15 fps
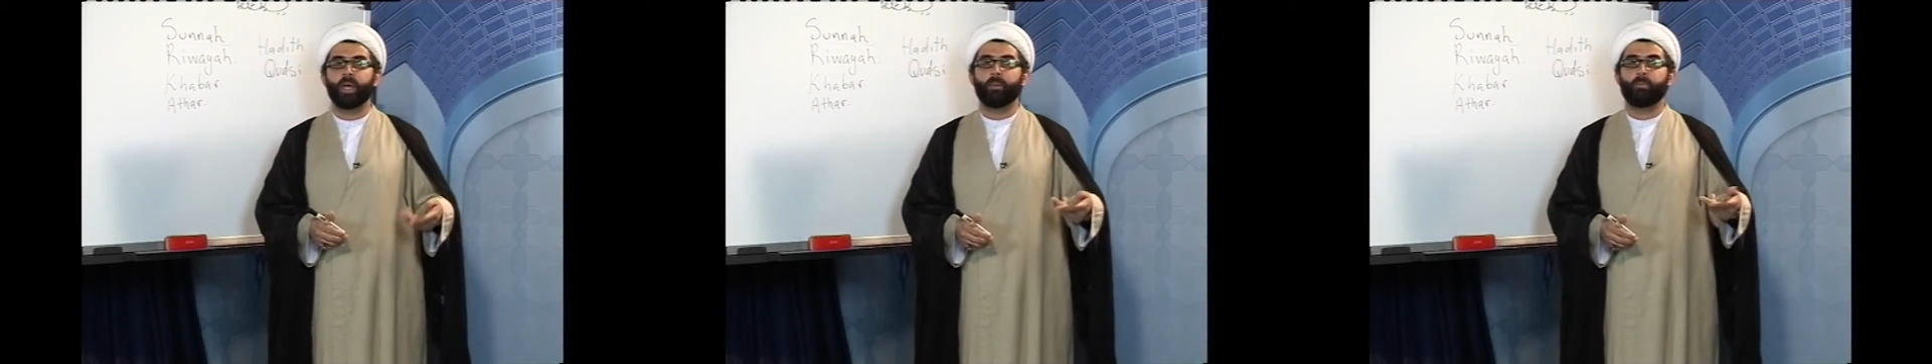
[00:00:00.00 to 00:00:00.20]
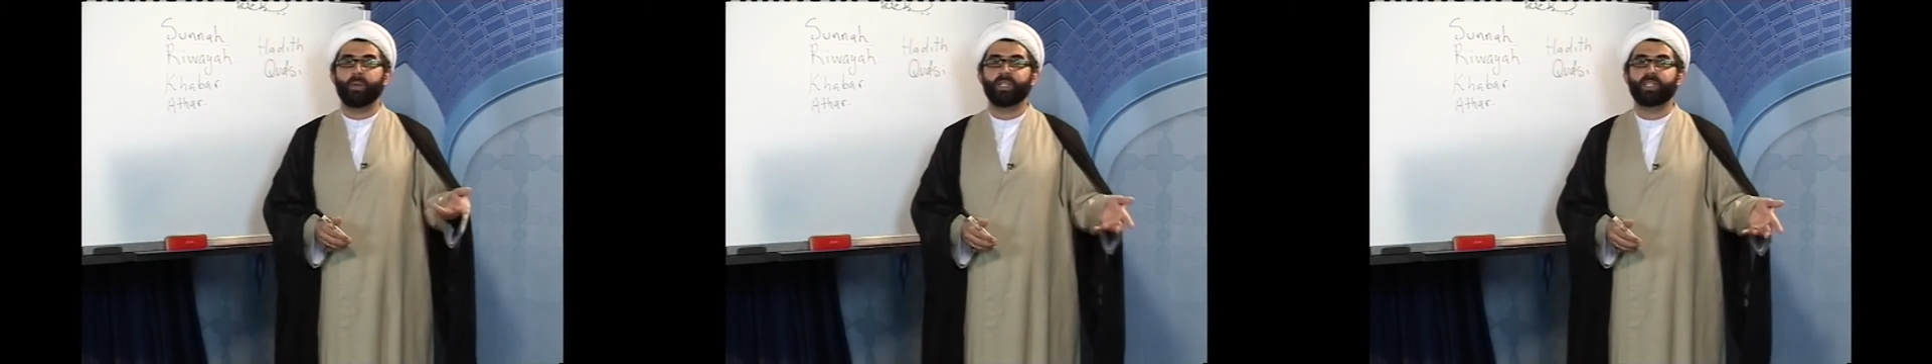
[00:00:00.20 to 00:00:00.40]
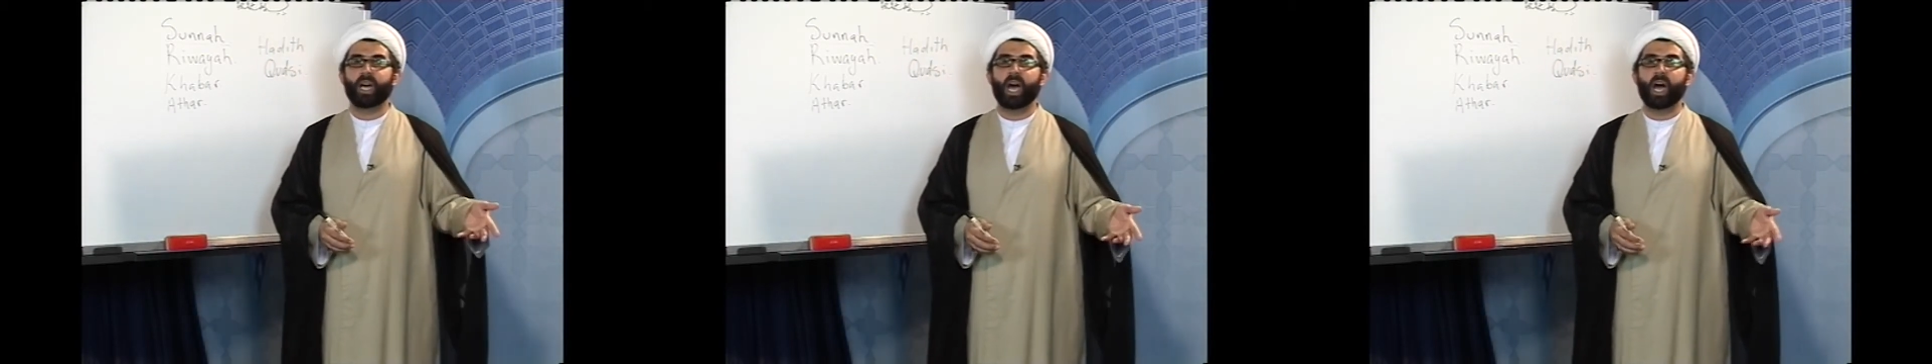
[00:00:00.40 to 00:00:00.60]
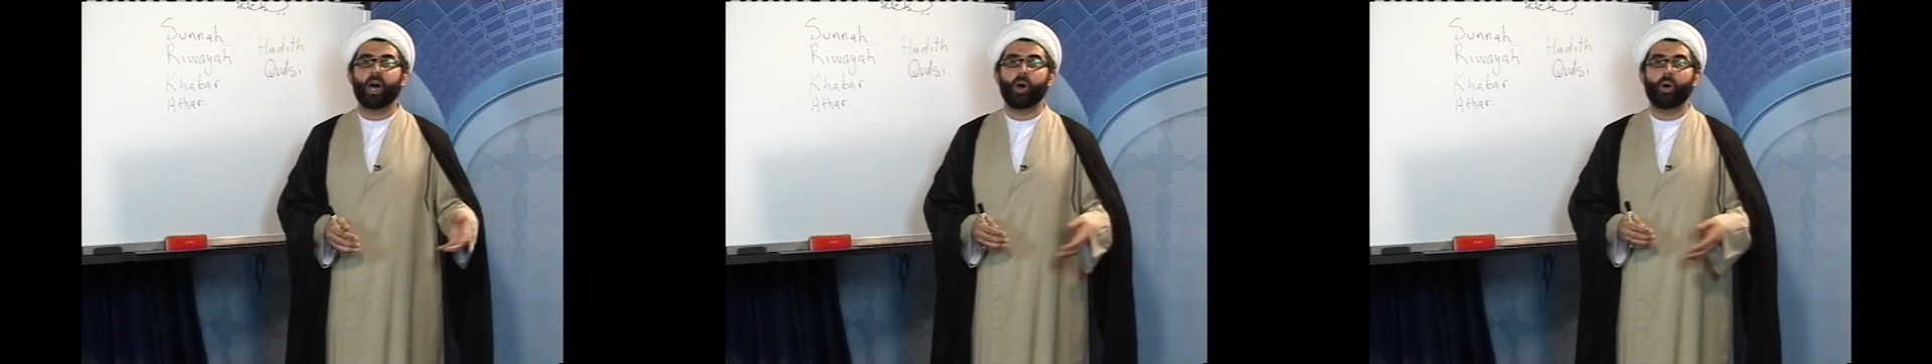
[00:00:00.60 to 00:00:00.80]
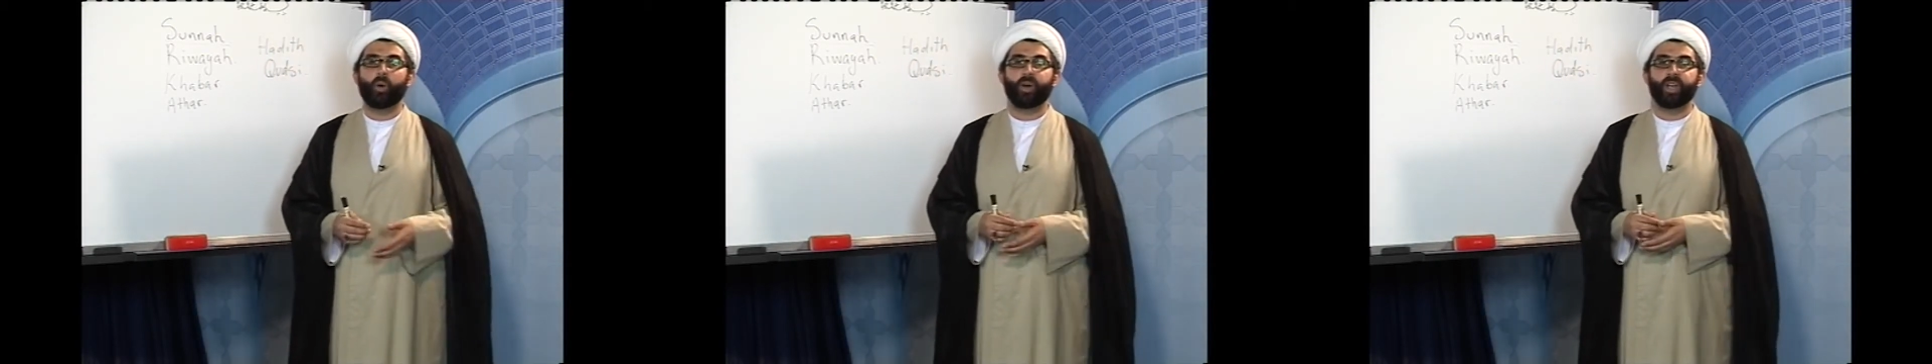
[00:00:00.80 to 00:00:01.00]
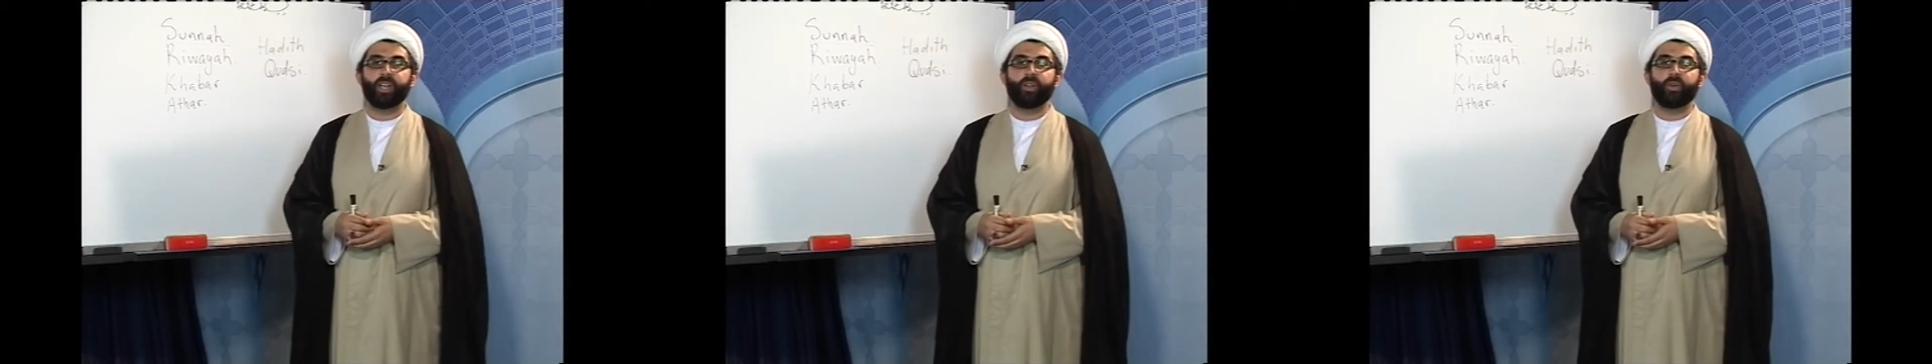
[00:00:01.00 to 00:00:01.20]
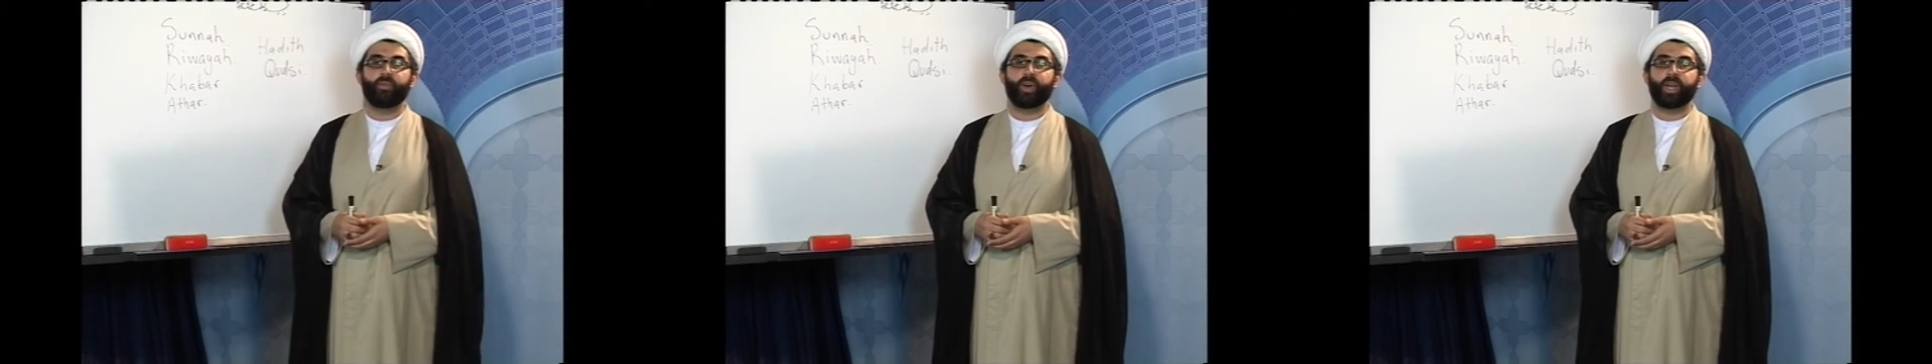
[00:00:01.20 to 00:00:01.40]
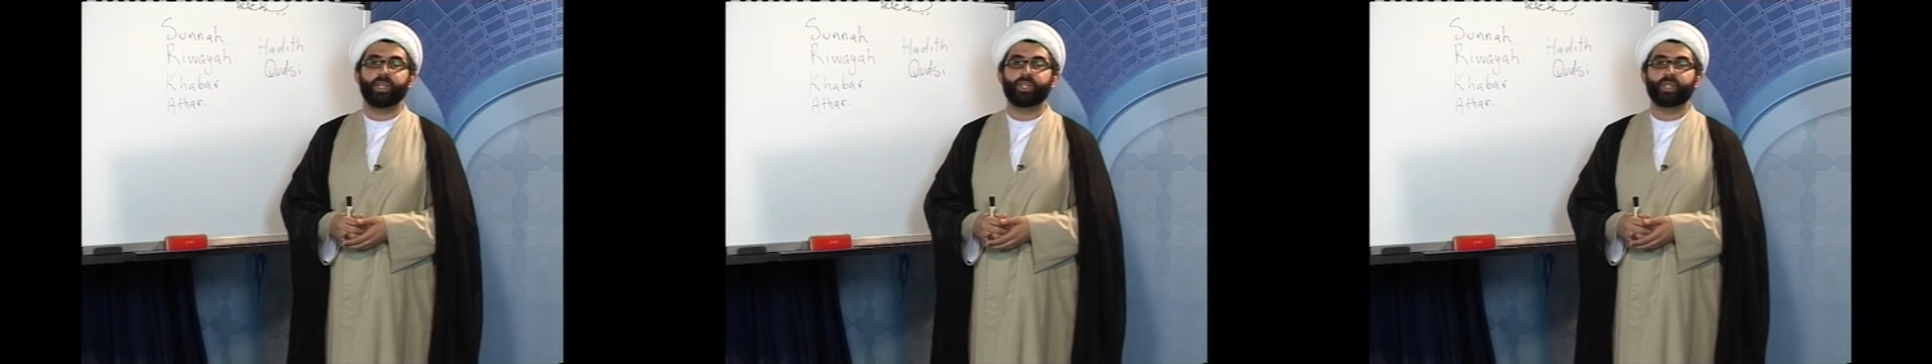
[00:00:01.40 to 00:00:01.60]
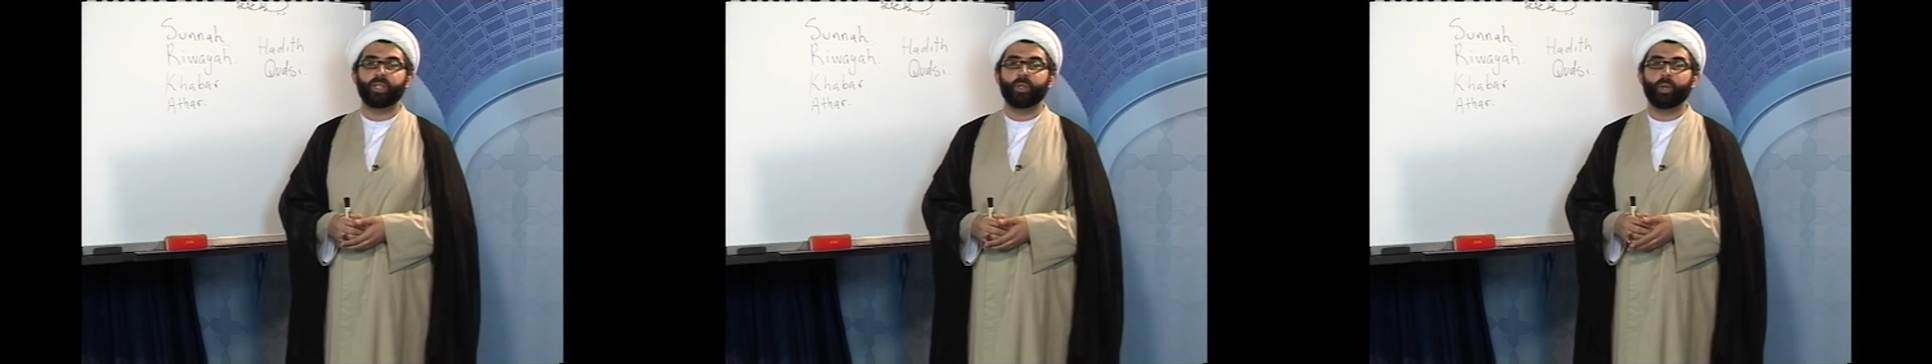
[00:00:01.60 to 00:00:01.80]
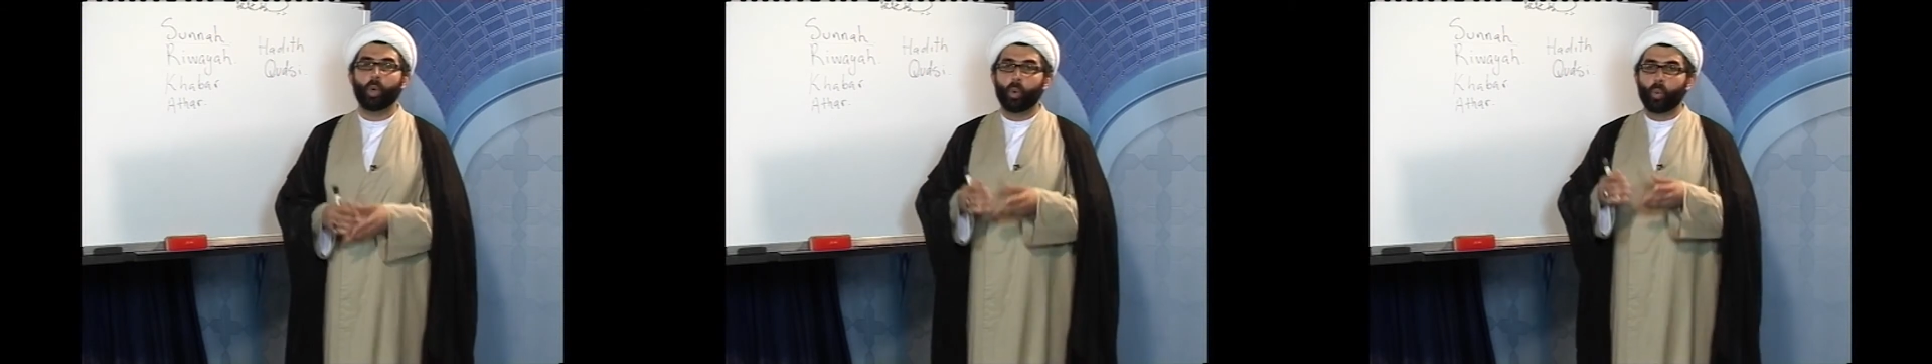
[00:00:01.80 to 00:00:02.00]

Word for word: bid'ah or innovation.